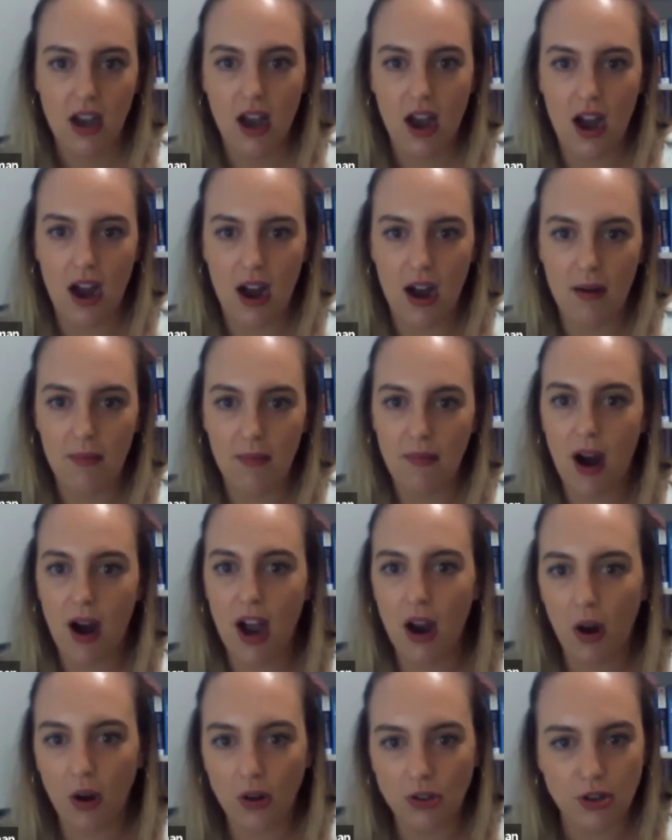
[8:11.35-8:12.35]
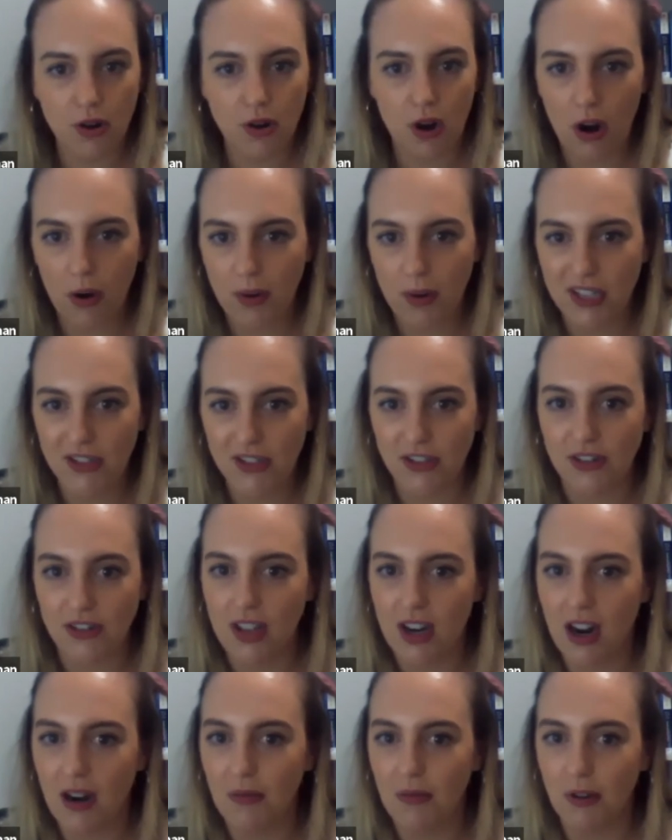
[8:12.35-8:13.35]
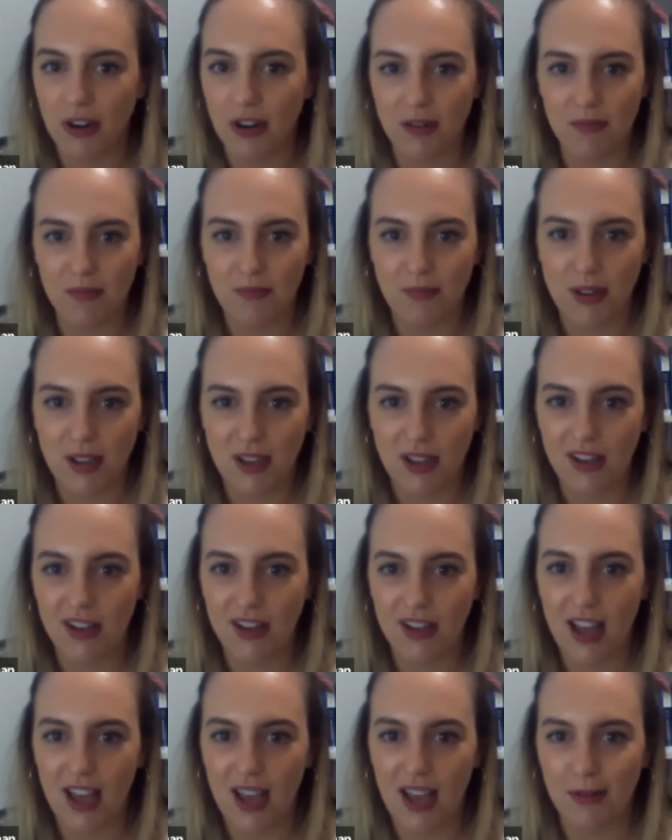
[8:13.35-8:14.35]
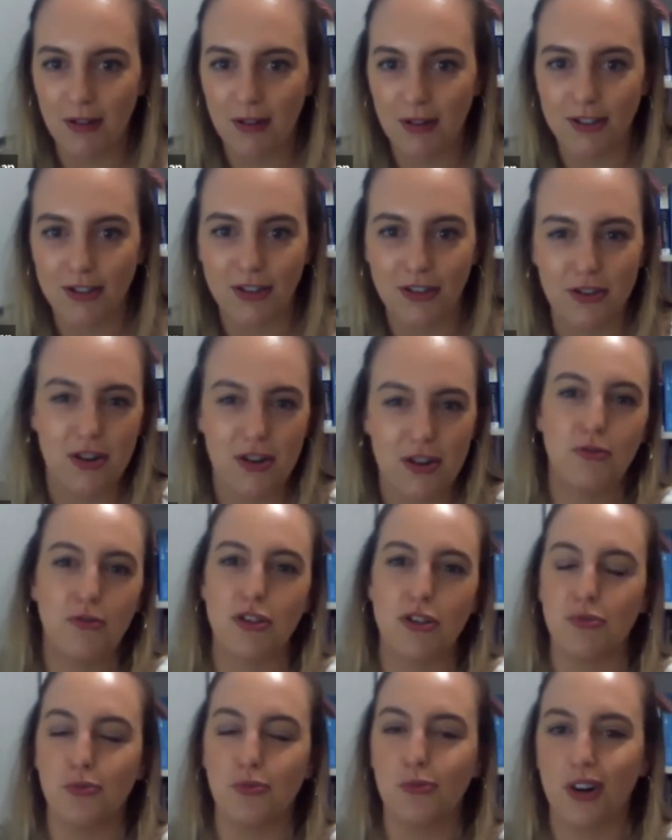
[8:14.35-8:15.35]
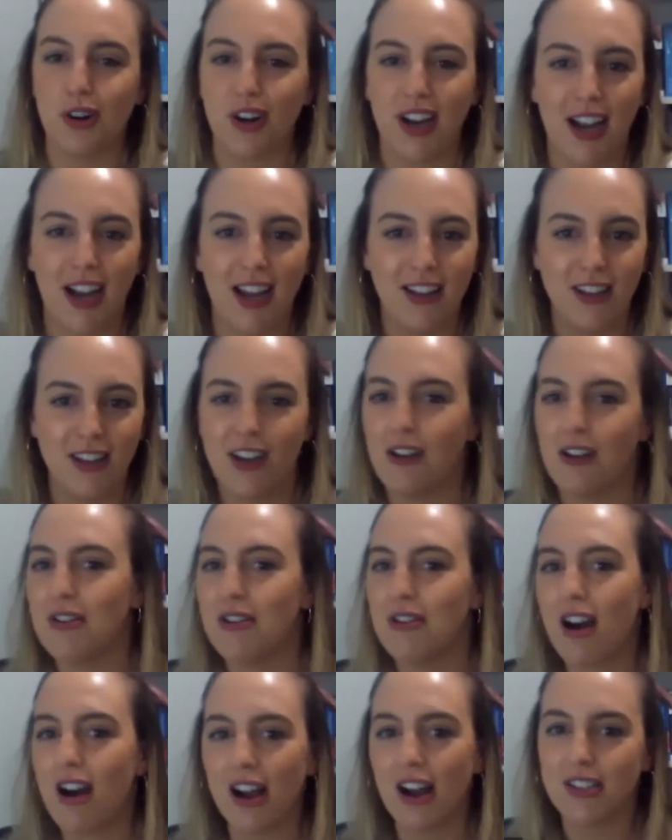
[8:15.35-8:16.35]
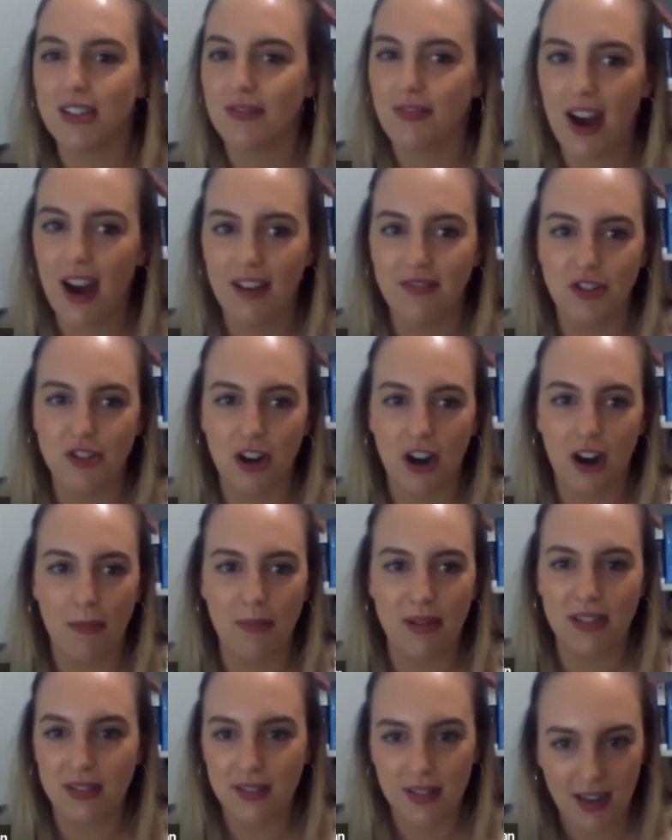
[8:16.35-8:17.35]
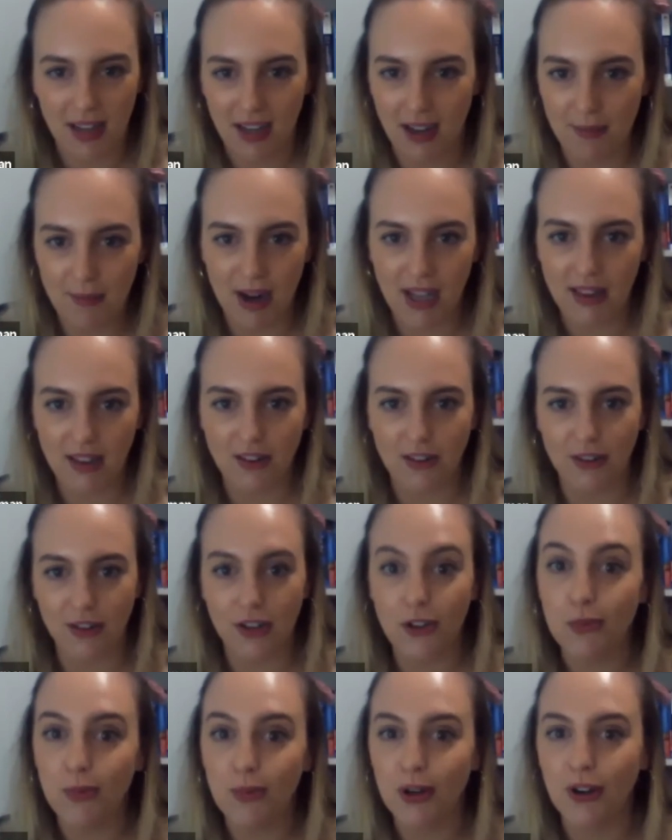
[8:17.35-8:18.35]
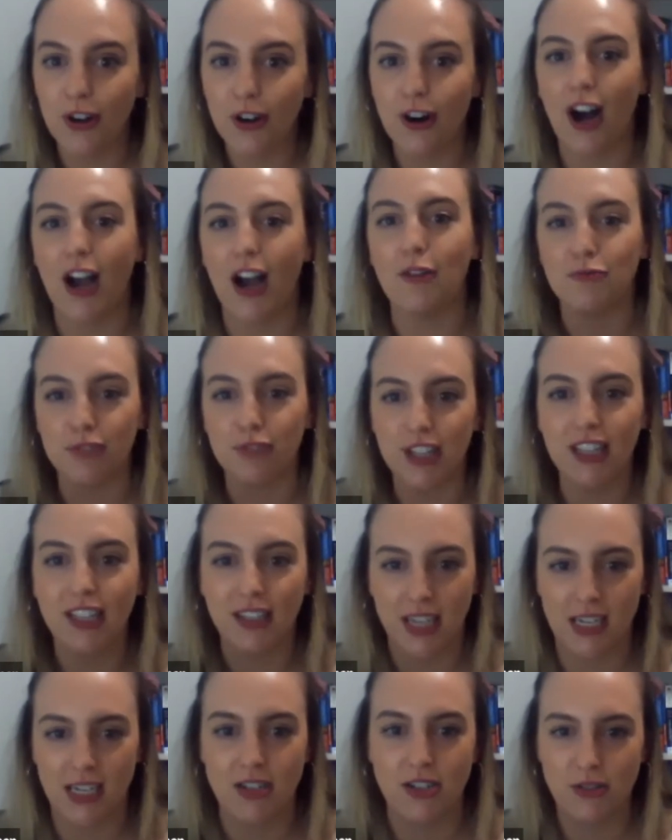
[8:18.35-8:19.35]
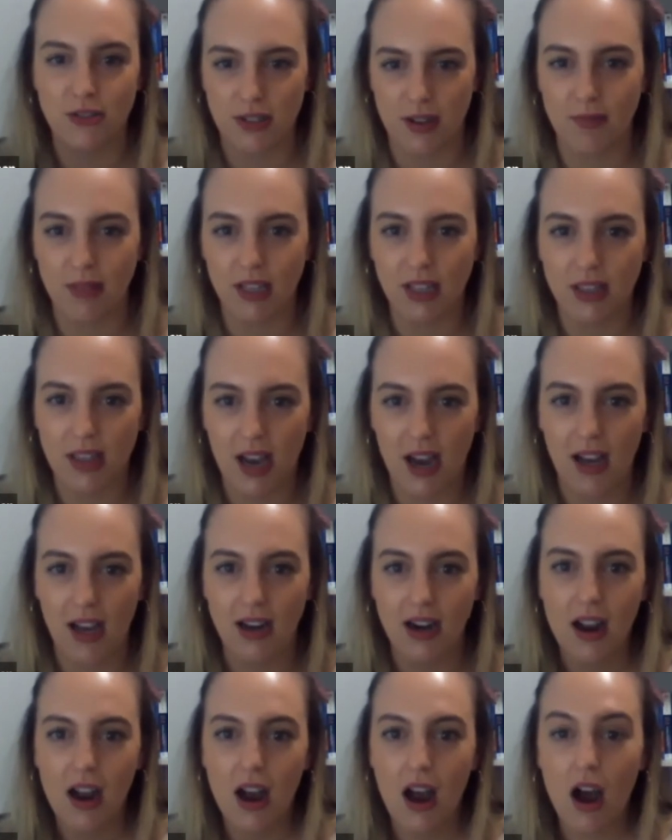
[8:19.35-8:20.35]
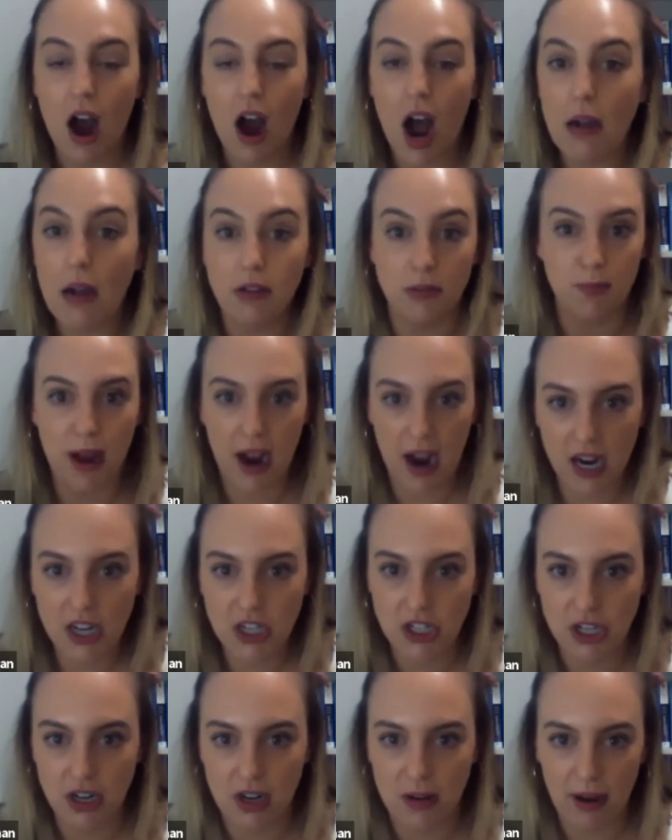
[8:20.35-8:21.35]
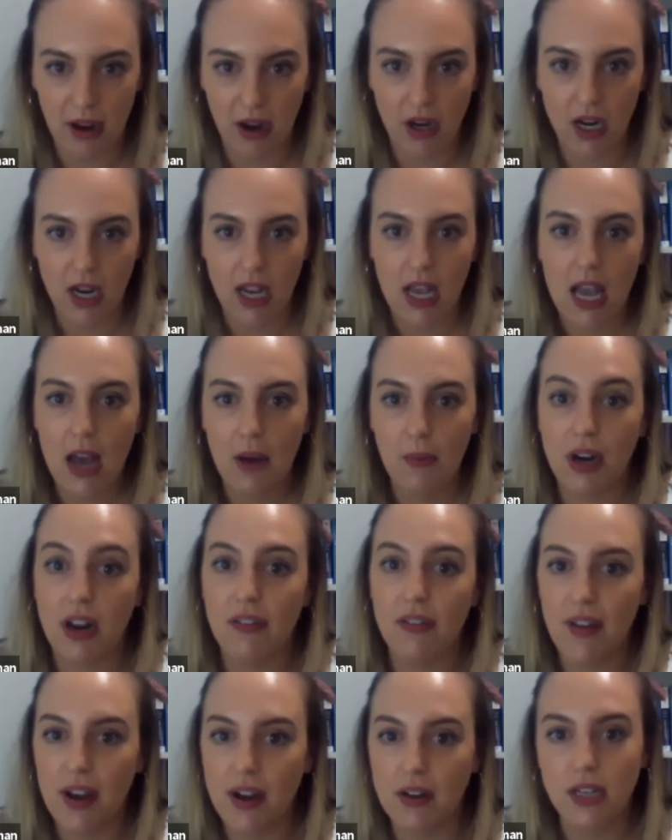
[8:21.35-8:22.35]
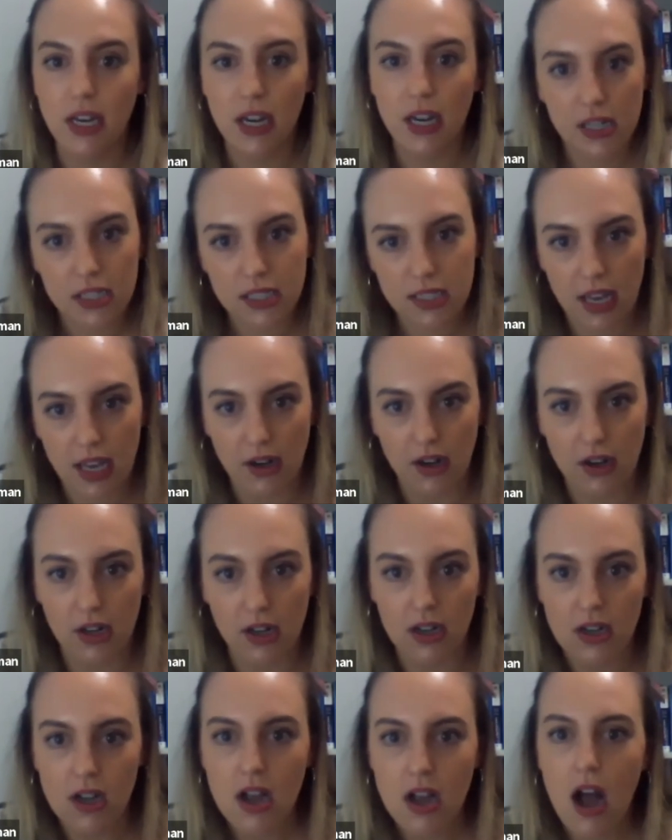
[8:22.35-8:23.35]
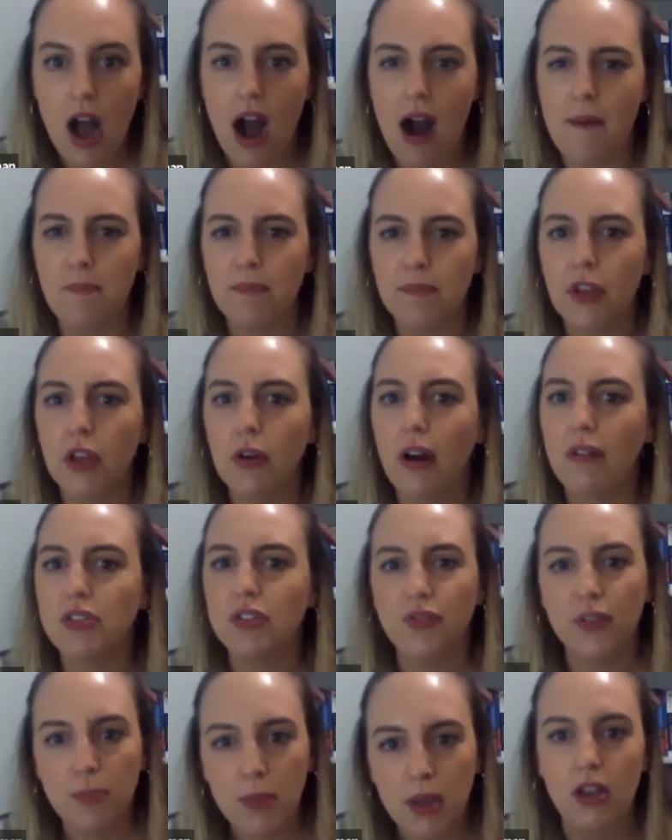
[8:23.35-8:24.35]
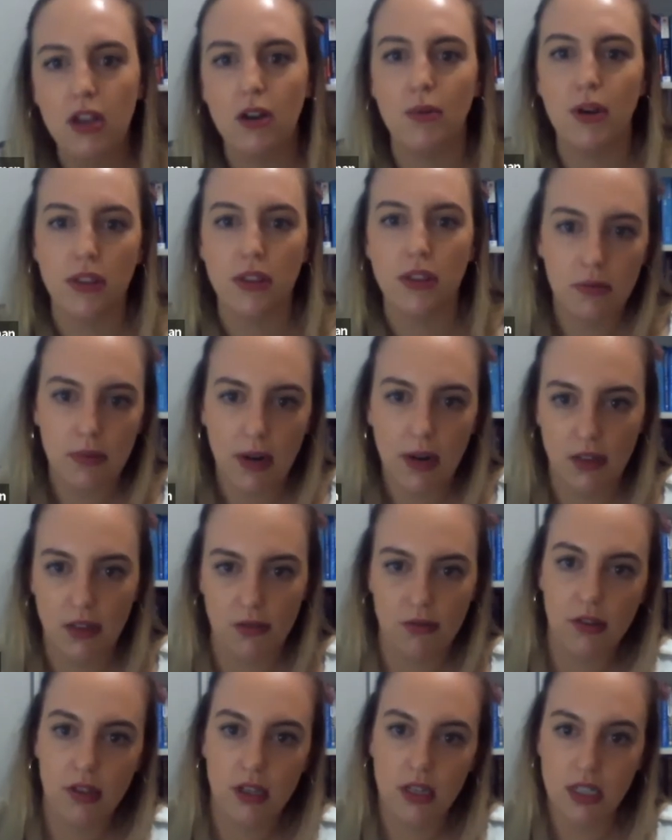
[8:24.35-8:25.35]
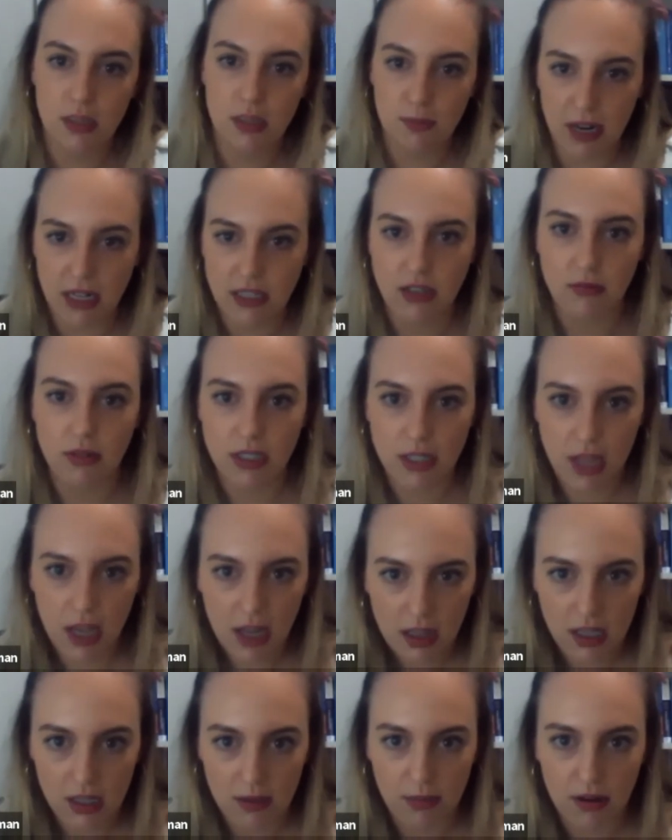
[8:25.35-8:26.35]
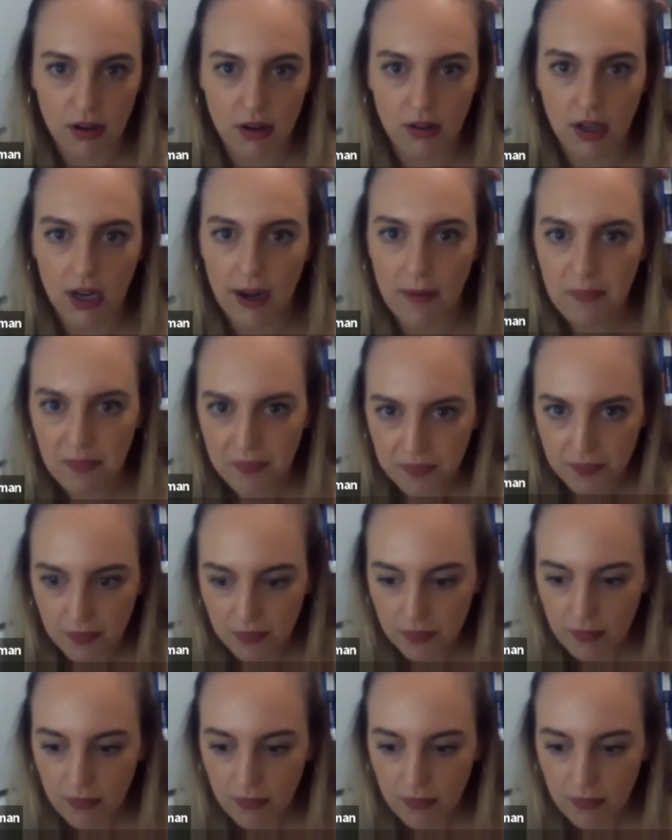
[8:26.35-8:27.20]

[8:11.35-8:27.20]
I also always knew that I wouldn't be able to, just work at, a 9-to-5 job and sitting in my little cubicle. I really needed to do something that I was passionate about. When I found Terracycle, who I was familiar with already through the Nespresso recycling program,